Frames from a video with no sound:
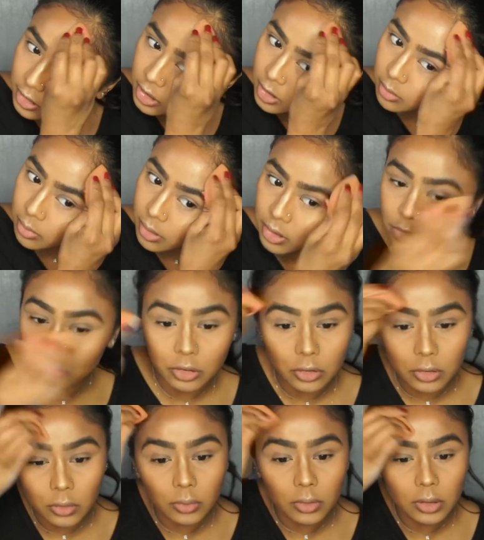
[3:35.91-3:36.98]
getting a bit
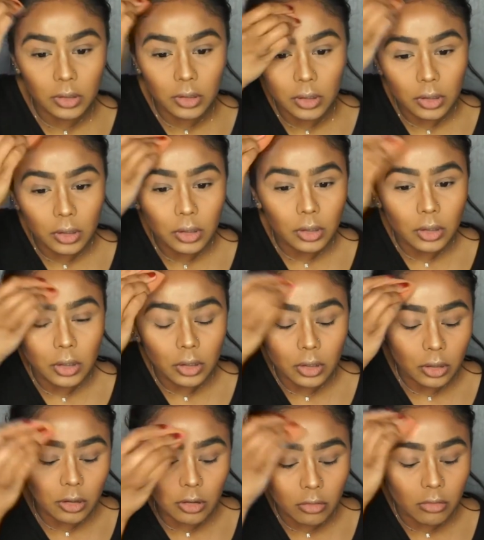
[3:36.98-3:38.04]
too
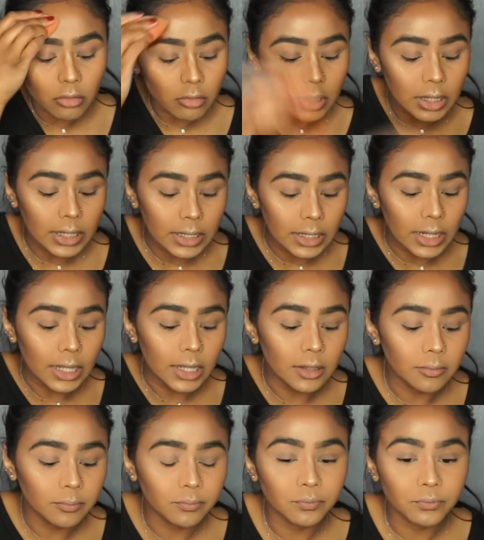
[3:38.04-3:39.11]
greeny.